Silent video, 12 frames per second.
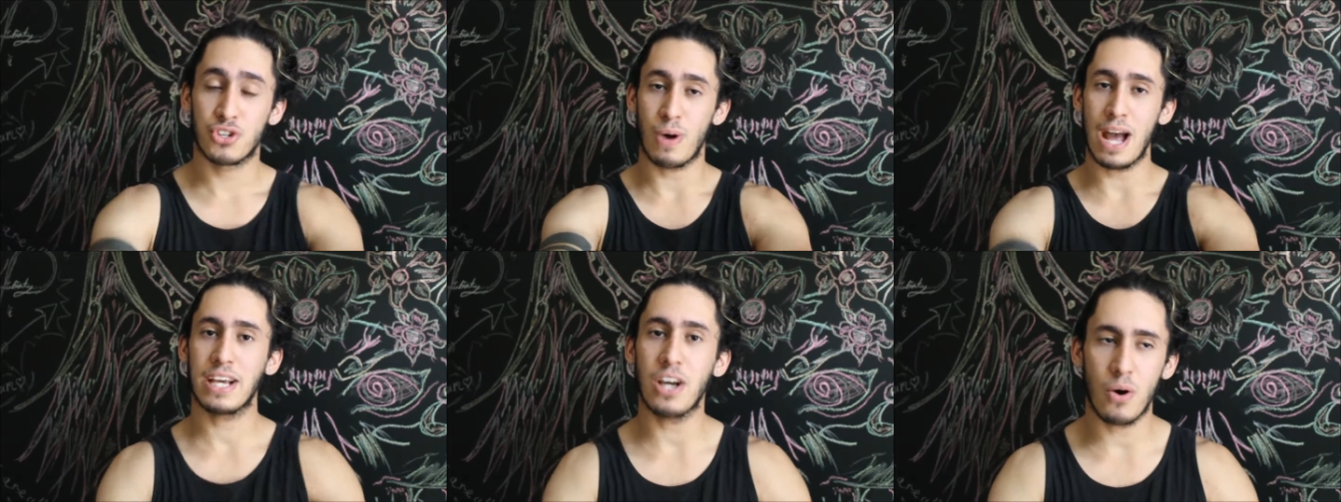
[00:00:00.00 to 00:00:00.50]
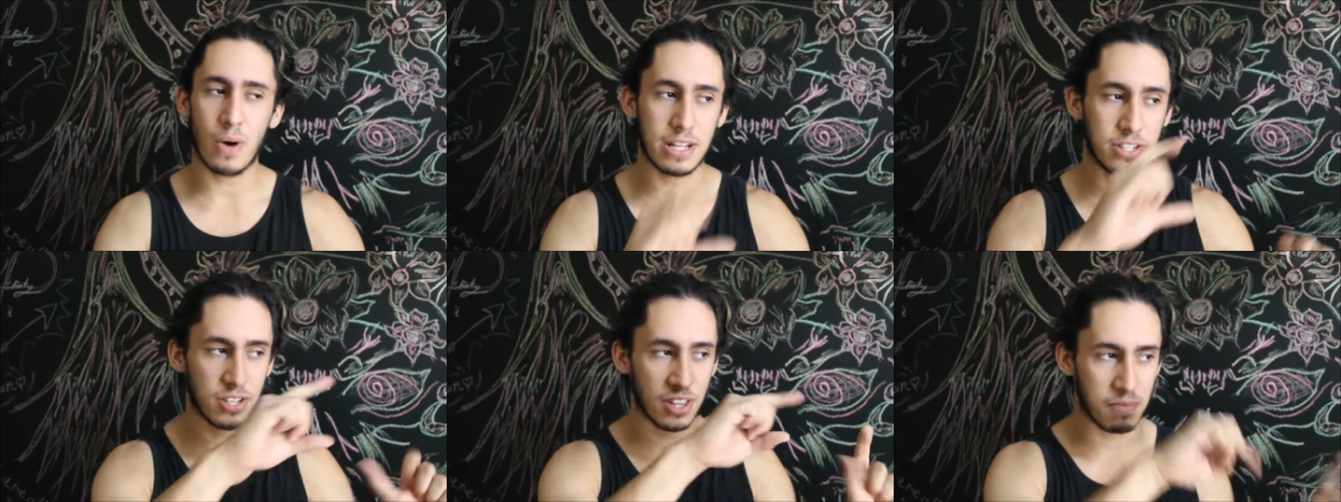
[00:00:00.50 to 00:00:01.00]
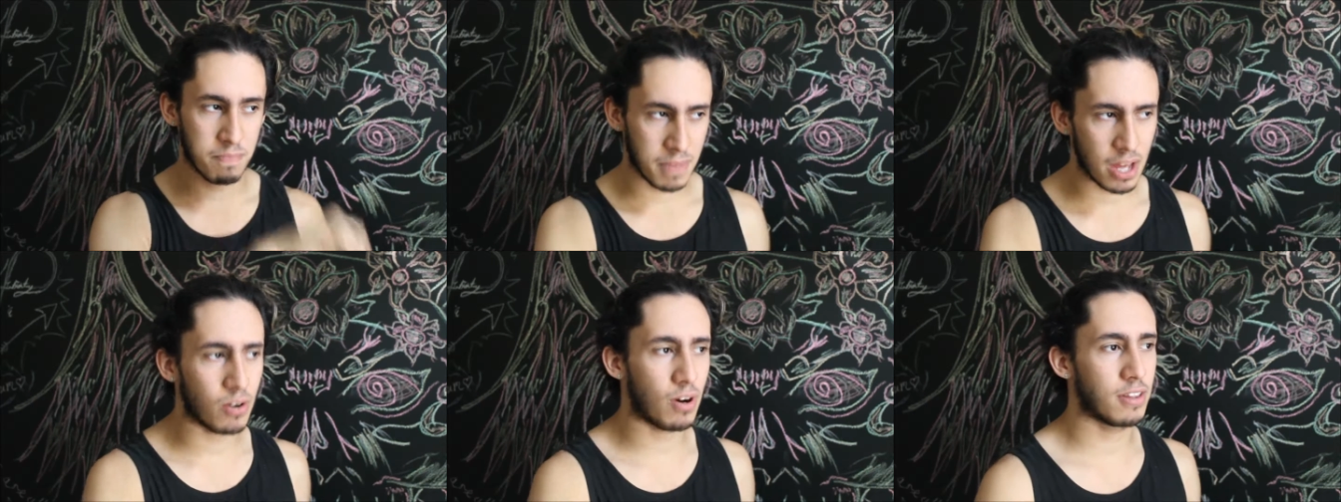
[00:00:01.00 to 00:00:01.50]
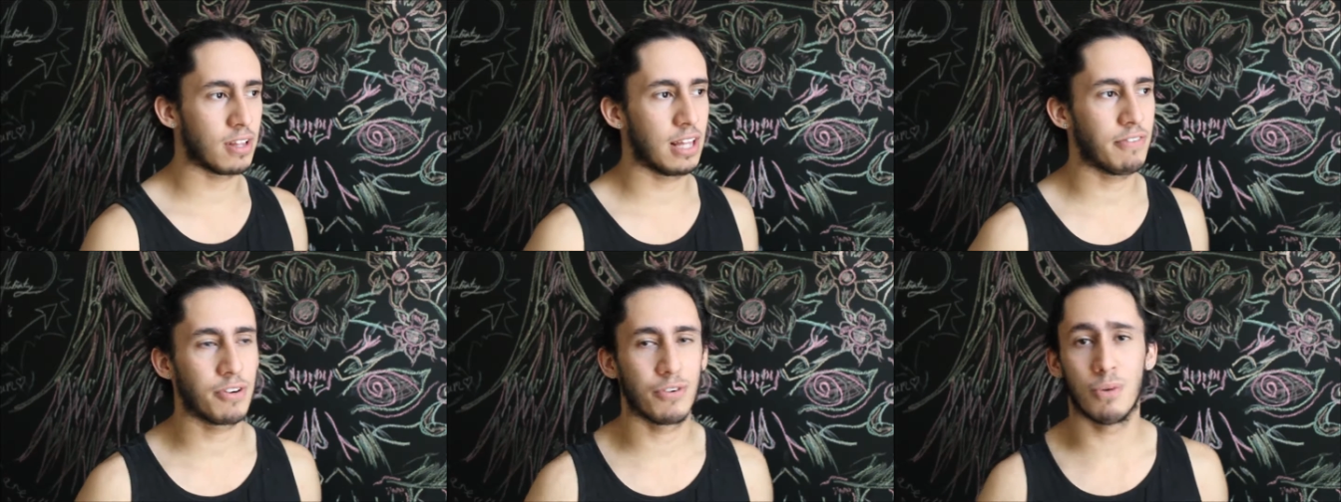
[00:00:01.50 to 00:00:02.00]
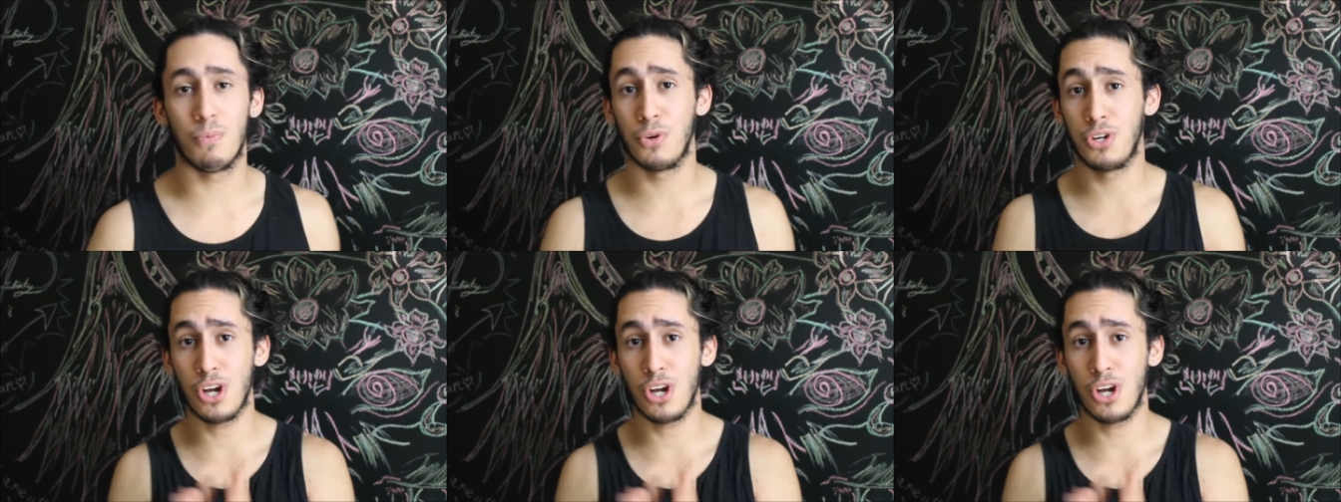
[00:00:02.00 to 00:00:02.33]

so I go into the middle of the living room.